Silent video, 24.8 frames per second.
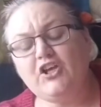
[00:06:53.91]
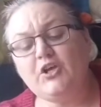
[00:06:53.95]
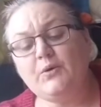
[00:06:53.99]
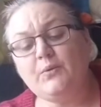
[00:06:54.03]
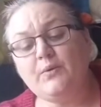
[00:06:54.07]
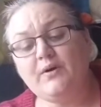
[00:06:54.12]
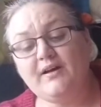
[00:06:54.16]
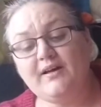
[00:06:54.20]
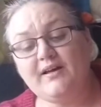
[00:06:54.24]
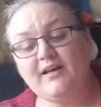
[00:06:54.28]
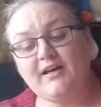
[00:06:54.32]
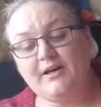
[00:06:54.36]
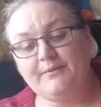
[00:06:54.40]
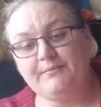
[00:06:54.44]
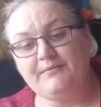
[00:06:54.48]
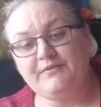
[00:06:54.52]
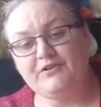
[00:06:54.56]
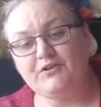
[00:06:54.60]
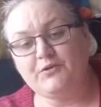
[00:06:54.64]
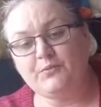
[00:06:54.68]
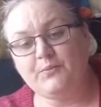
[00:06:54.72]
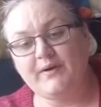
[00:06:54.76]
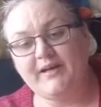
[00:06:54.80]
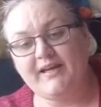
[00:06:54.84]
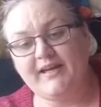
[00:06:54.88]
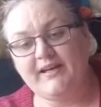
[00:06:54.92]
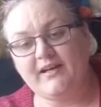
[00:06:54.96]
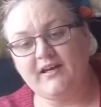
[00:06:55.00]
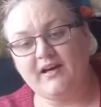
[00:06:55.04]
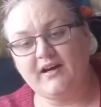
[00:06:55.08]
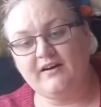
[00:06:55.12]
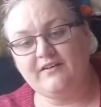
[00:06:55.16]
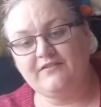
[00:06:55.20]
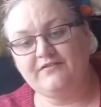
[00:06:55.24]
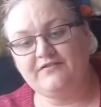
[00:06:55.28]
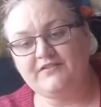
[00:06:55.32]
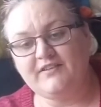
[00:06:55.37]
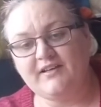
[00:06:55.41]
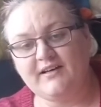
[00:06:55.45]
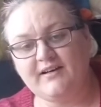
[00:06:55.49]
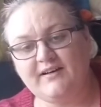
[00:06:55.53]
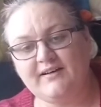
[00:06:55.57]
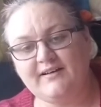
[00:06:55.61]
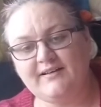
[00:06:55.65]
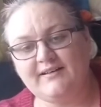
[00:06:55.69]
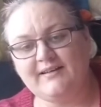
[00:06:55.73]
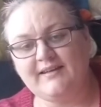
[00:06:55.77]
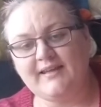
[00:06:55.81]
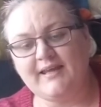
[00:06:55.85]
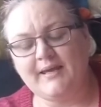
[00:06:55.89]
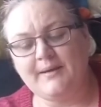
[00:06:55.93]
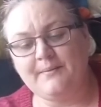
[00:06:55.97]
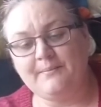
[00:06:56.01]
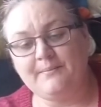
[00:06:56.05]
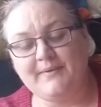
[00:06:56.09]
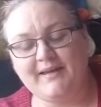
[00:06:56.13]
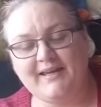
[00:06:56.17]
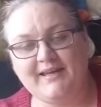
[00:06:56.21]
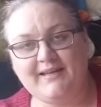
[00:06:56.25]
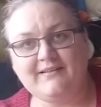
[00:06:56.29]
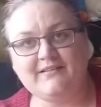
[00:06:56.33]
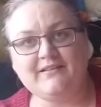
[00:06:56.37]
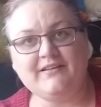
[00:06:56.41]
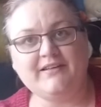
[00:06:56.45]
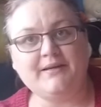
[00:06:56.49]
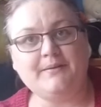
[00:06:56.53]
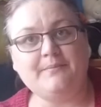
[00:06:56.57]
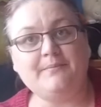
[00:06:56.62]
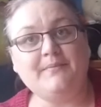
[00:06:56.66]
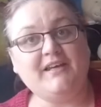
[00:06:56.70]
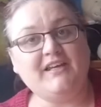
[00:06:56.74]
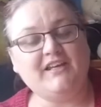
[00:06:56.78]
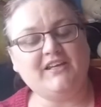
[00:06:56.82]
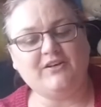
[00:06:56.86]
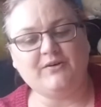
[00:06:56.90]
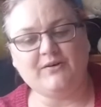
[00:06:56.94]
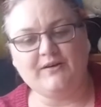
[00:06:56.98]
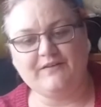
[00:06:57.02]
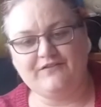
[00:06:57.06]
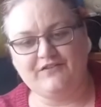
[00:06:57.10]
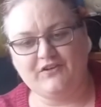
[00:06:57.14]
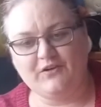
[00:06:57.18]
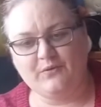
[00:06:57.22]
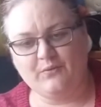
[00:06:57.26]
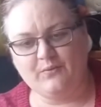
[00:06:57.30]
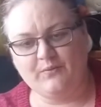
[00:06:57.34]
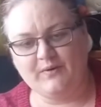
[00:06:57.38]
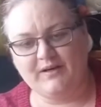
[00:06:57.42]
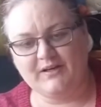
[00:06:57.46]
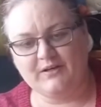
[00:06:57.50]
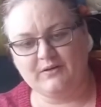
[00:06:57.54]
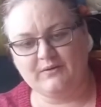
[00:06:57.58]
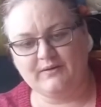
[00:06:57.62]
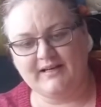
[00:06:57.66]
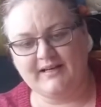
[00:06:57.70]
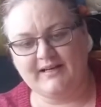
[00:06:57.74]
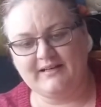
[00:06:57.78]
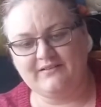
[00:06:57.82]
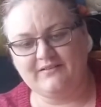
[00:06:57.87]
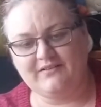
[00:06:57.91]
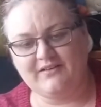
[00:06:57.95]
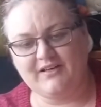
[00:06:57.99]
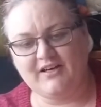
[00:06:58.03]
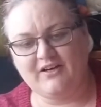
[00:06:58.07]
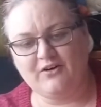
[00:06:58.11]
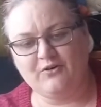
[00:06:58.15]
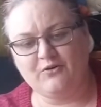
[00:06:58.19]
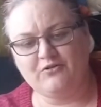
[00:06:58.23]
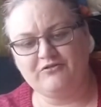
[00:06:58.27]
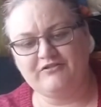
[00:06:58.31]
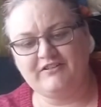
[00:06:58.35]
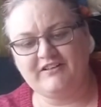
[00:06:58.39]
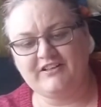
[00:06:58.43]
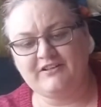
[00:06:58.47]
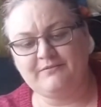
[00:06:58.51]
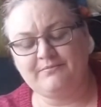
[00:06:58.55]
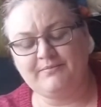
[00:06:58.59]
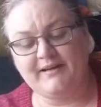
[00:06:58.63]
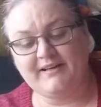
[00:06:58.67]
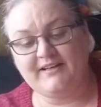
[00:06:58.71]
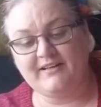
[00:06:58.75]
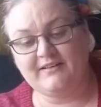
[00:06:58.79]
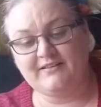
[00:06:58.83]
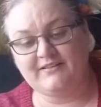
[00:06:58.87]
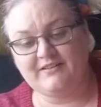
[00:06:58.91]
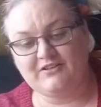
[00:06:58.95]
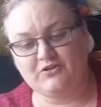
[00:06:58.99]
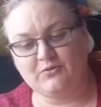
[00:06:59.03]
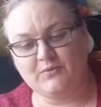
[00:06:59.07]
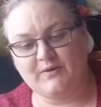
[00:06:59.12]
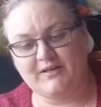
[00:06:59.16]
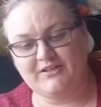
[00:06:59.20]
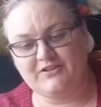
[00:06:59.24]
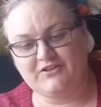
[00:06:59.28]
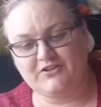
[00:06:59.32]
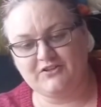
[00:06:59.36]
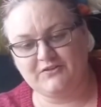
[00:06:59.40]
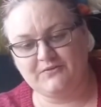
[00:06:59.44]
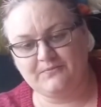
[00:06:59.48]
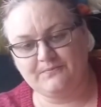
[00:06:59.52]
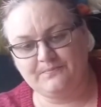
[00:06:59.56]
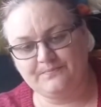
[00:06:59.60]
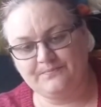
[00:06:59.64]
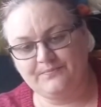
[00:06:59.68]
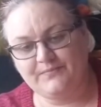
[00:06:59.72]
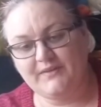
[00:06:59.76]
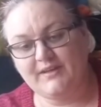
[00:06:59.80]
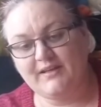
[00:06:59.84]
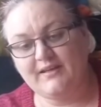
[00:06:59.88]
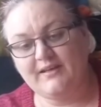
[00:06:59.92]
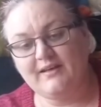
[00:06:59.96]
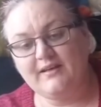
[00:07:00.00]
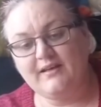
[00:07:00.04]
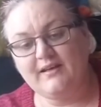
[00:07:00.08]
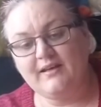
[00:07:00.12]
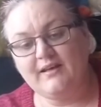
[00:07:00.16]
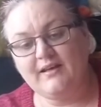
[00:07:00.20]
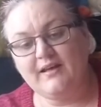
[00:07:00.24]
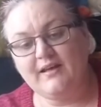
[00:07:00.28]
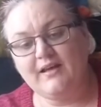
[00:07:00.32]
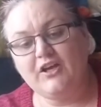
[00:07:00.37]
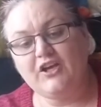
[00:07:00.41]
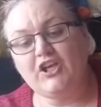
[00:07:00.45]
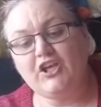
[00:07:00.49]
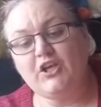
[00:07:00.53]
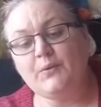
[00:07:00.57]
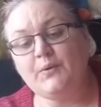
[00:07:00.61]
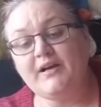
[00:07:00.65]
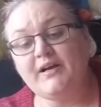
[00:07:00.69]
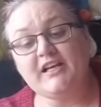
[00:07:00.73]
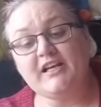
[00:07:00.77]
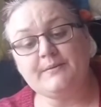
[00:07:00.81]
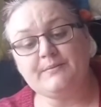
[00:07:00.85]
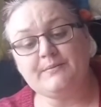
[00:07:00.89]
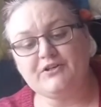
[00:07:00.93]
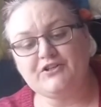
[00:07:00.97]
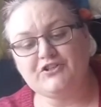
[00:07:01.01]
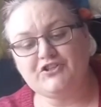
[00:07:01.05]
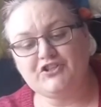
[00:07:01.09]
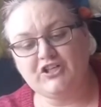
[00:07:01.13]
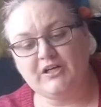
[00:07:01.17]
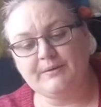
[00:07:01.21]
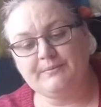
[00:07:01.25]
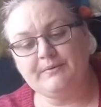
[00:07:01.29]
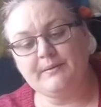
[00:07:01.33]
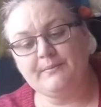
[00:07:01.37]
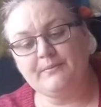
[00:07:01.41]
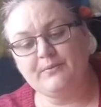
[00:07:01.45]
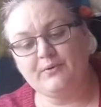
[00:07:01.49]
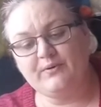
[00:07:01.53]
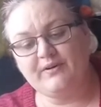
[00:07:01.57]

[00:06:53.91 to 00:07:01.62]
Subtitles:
This is when, after they meet, the meet cute, if they will, and already explain her situation. You work in a bookshop.